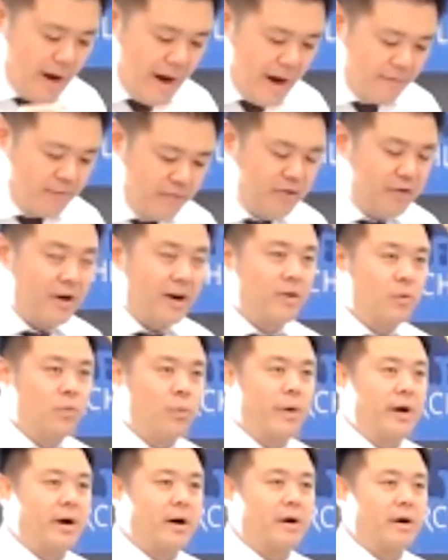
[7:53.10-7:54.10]
I've done
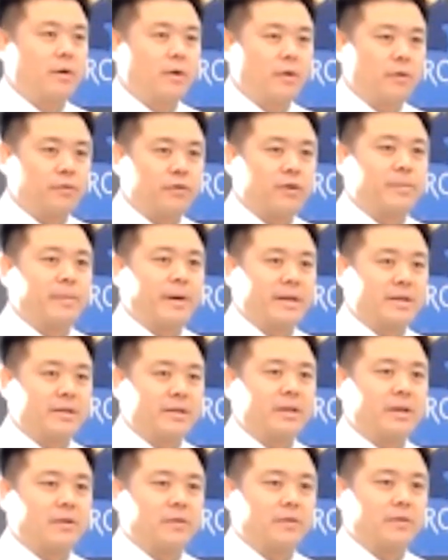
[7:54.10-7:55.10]
well for
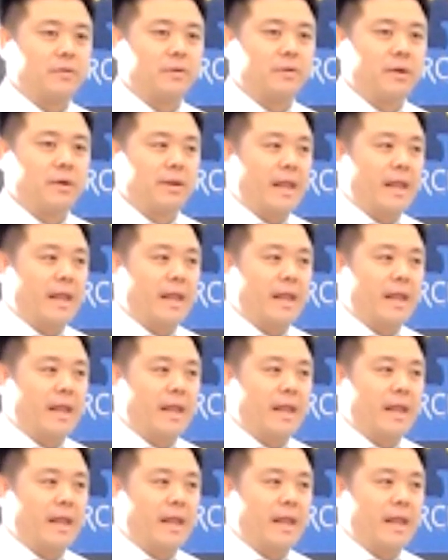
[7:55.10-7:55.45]
myself.